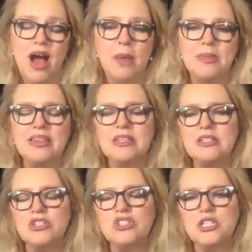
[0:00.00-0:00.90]
I mean,
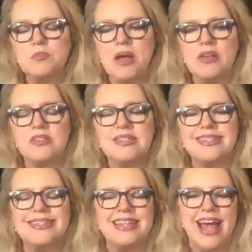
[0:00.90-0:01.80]
this just spells
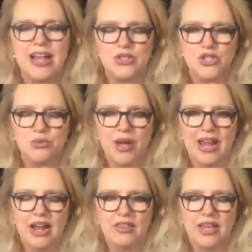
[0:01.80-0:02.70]
disaster right
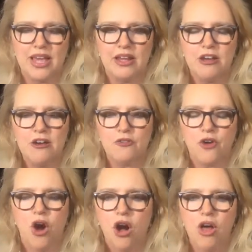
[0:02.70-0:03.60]
out of the gate
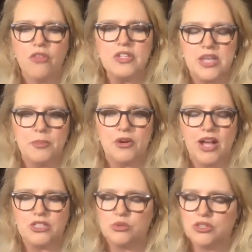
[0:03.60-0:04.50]
for all the
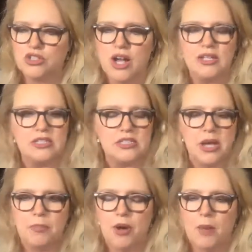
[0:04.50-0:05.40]
Democrats who are trying to
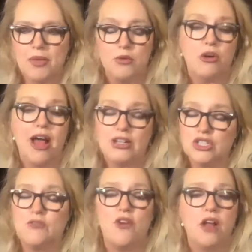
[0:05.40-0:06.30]
step up and who are
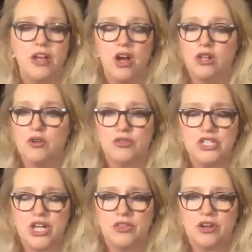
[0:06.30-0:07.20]
actually falling all over
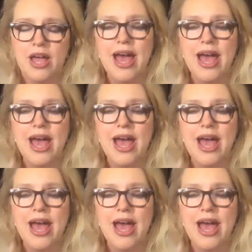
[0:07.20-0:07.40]
each other.